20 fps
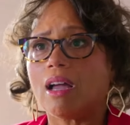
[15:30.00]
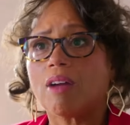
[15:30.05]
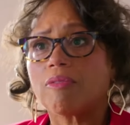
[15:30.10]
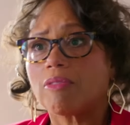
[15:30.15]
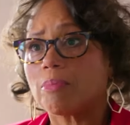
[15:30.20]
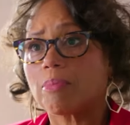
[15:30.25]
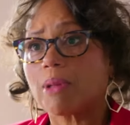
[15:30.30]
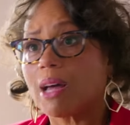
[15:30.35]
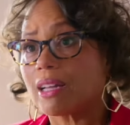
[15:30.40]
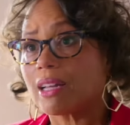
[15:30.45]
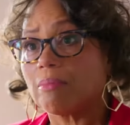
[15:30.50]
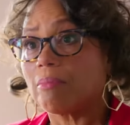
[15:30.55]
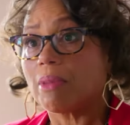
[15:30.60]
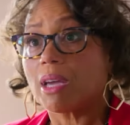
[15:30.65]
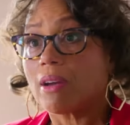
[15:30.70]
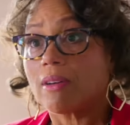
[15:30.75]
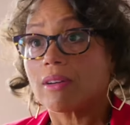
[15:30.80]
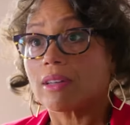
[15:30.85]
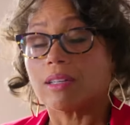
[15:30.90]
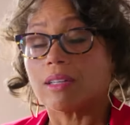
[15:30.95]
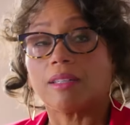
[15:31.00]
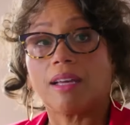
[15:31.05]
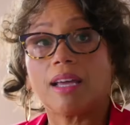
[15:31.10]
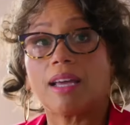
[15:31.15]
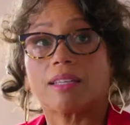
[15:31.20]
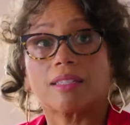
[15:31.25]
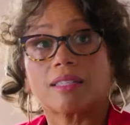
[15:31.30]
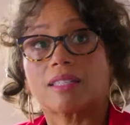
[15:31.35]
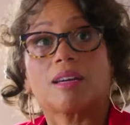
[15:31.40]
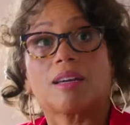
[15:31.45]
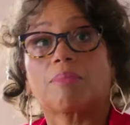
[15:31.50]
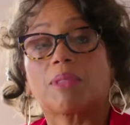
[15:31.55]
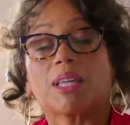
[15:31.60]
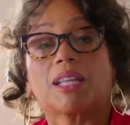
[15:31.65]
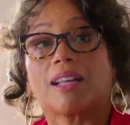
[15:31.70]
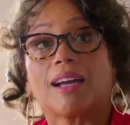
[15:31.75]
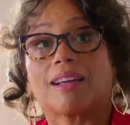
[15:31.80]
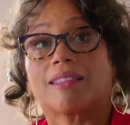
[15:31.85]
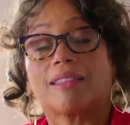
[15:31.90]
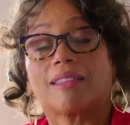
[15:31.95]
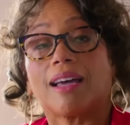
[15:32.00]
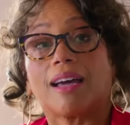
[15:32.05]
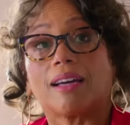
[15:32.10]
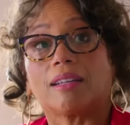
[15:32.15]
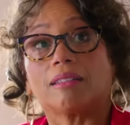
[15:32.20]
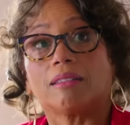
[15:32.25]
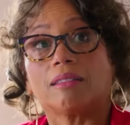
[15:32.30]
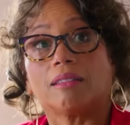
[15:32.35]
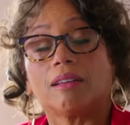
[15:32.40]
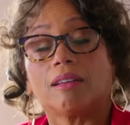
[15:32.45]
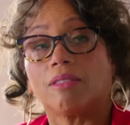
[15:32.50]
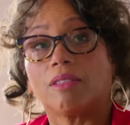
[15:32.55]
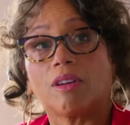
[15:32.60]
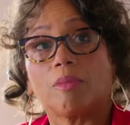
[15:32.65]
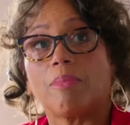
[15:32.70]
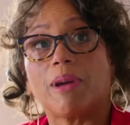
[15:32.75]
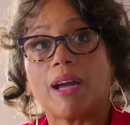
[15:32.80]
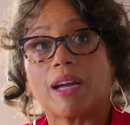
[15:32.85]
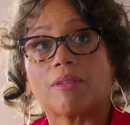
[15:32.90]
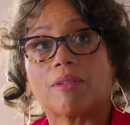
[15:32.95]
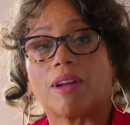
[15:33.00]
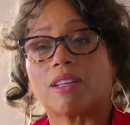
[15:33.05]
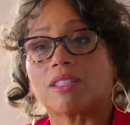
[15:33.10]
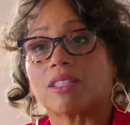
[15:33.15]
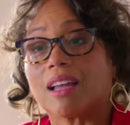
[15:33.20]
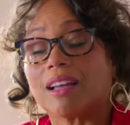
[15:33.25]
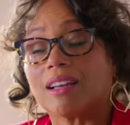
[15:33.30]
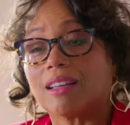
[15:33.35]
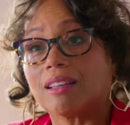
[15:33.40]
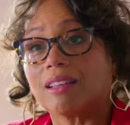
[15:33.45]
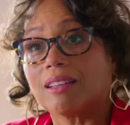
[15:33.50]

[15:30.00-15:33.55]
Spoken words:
Every Black American has something like that in their backgrounds.